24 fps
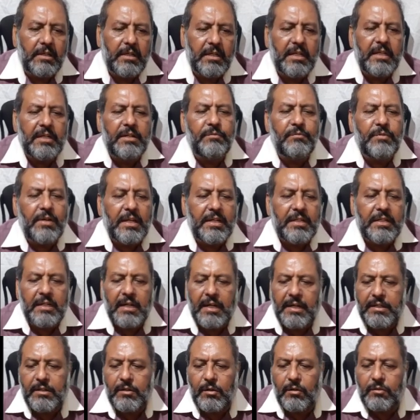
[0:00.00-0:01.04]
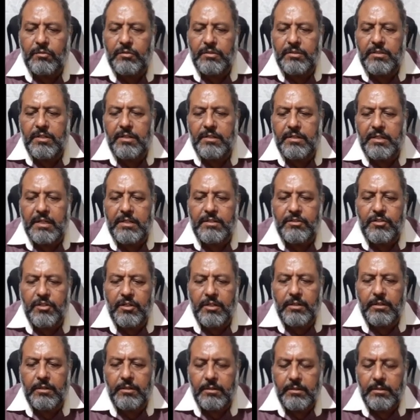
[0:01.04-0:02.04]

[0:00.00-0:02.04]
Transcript: in very high oxygen tension.